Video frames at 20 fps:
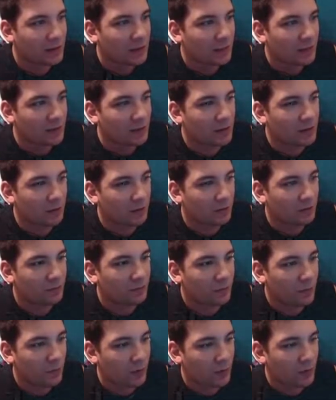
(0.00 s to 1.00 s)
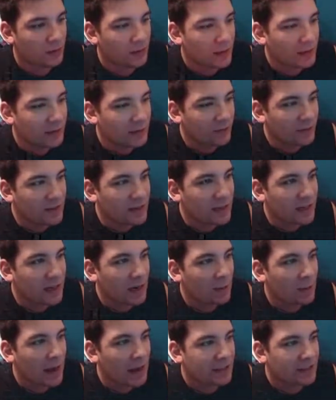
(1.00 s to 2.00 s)
But no, for real. Give this guy
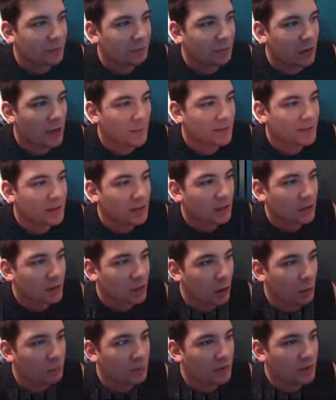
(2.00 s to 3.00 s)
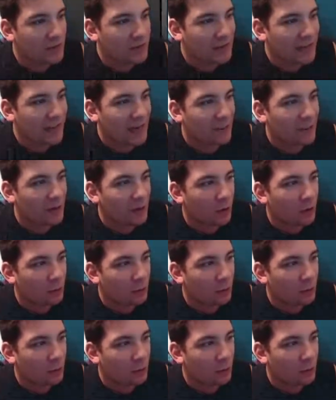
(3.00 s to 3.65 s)
massive props. Go play this game.